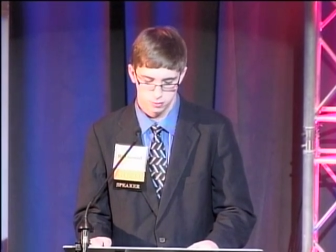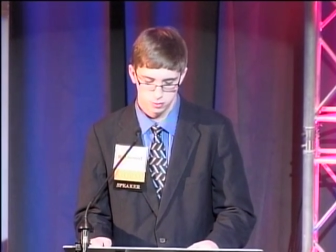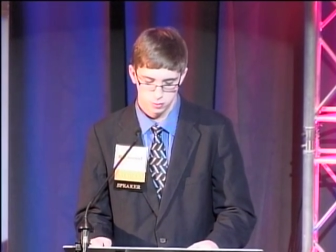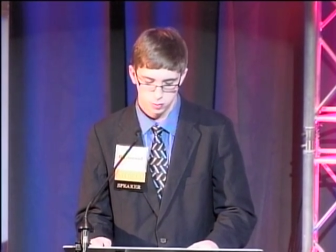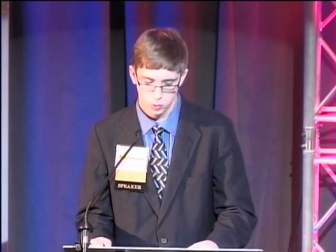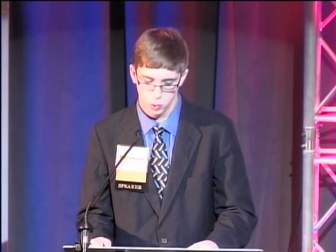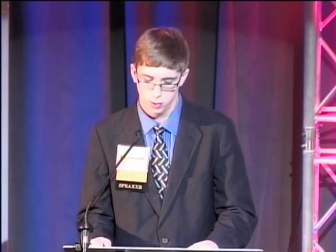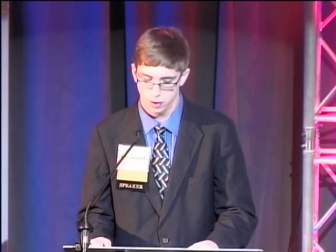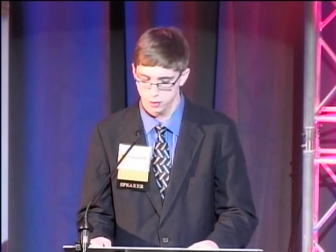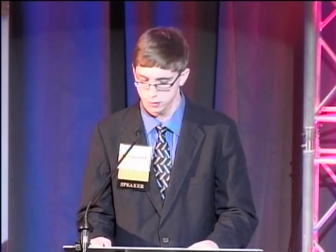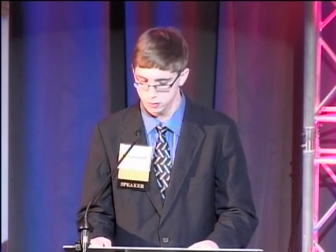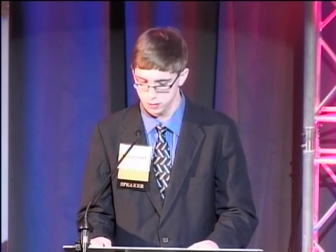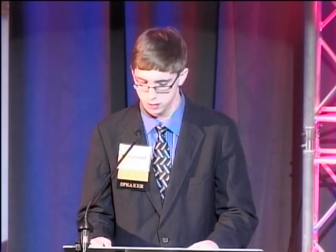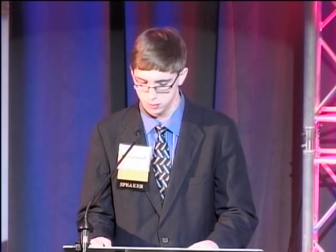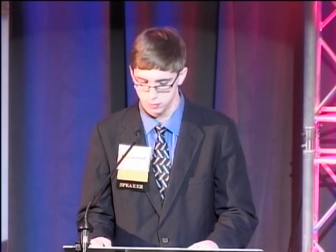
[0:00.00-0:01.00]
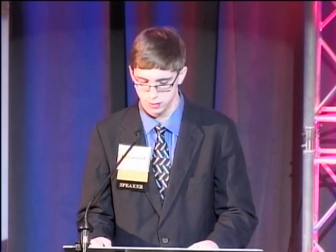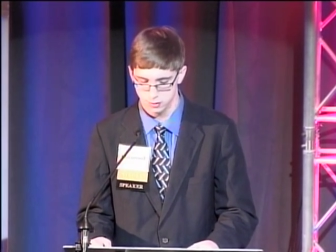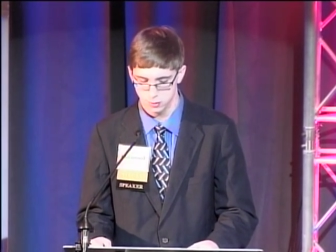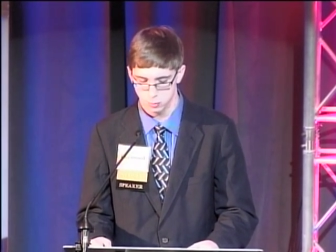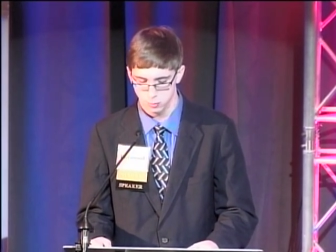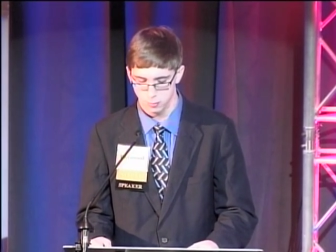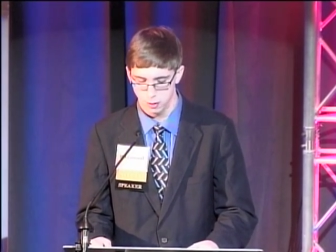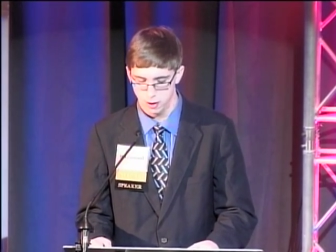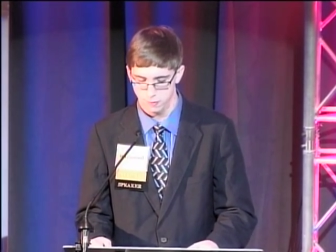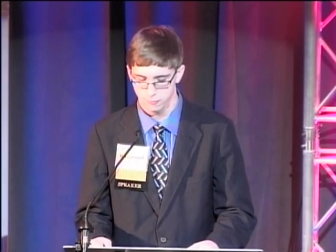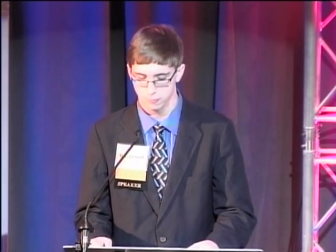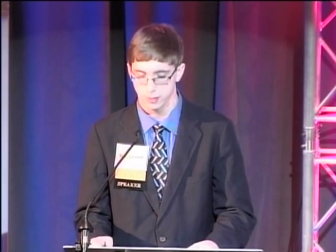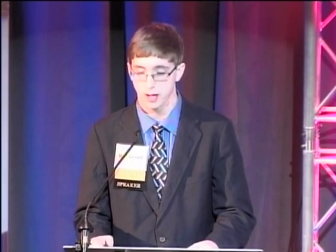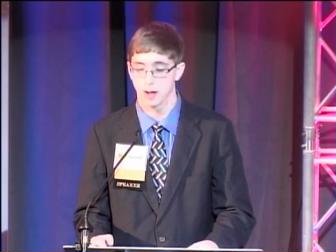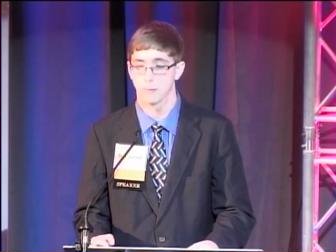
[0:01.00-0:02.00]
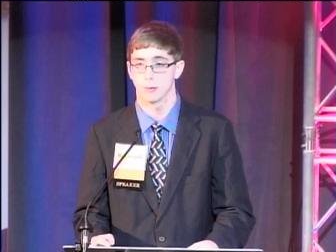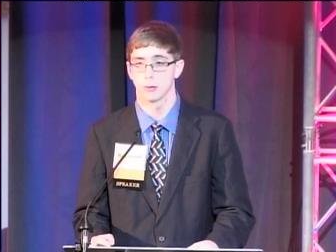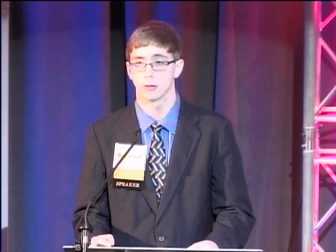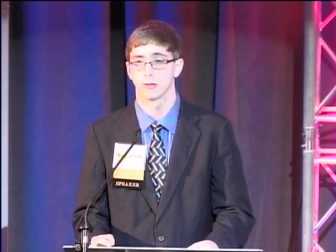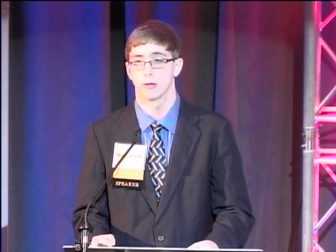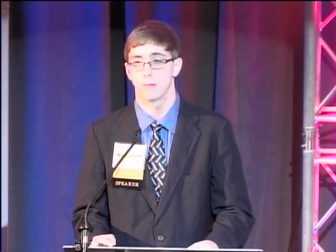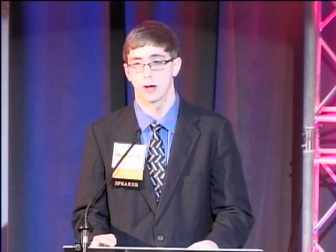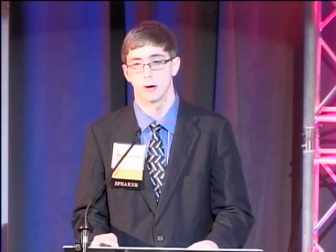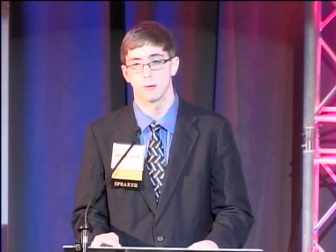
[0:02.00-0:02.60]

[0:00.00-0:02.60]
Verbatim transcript: to an unexpected reply from Campbell in the mail.